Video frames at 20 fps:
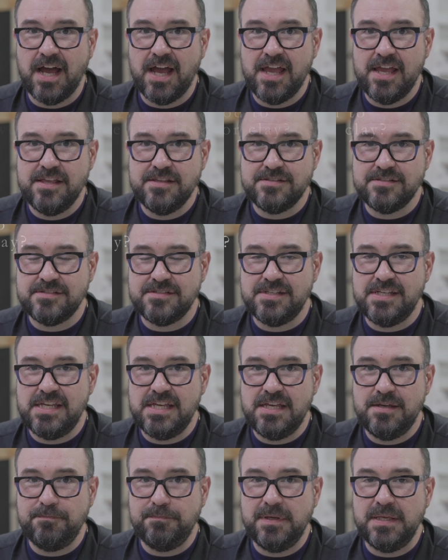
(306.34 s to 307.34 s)
I
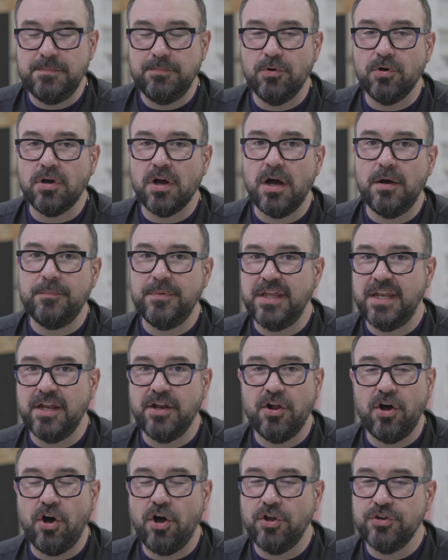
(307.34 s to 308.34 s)
see people come in
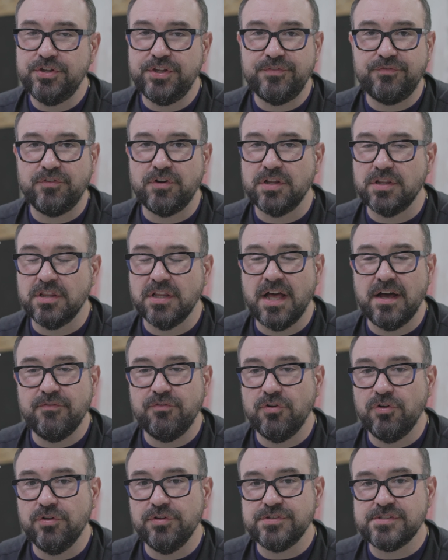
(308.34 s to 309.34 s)
at all different
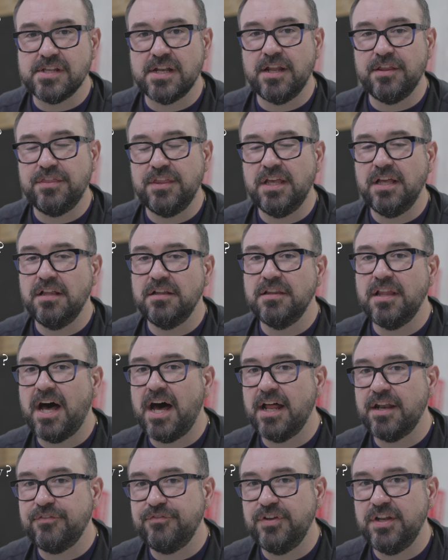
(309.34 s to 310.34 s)
levels, and I think a
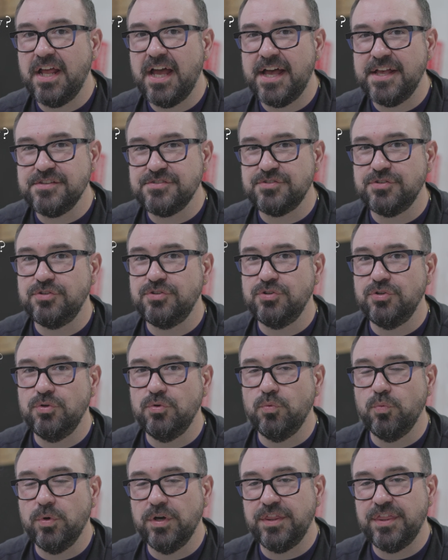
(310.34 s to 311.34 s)
lot of it has to
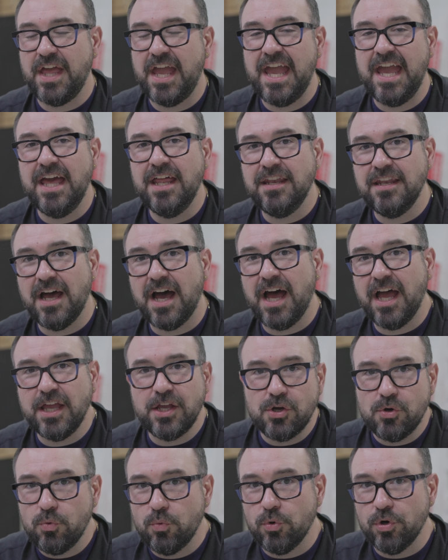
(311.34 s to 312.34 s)
do with hand-eye
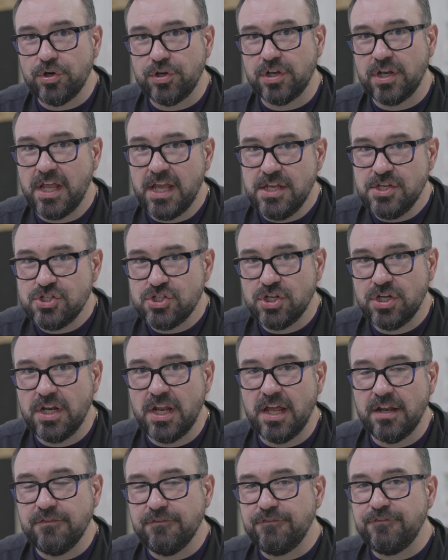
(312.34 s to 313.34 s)
coordination
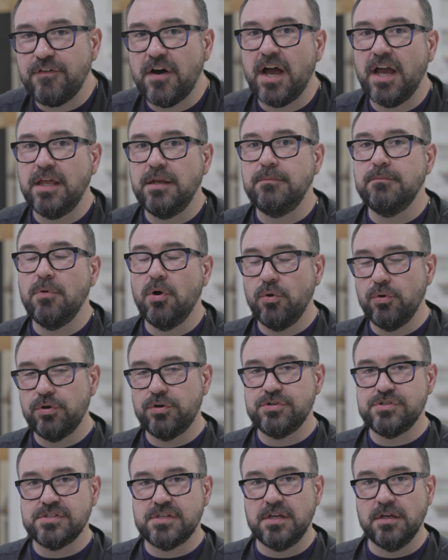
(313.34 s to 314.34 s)
and fine
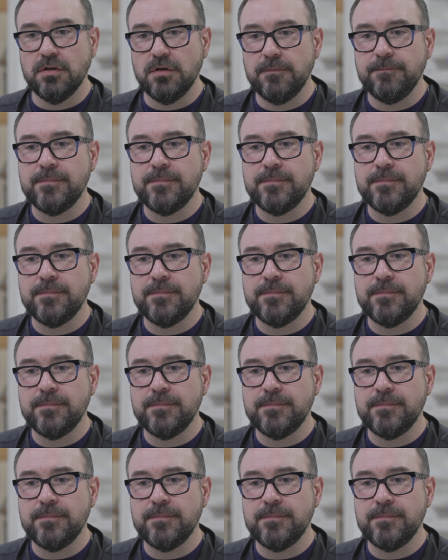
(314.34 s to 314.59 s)
motor skill.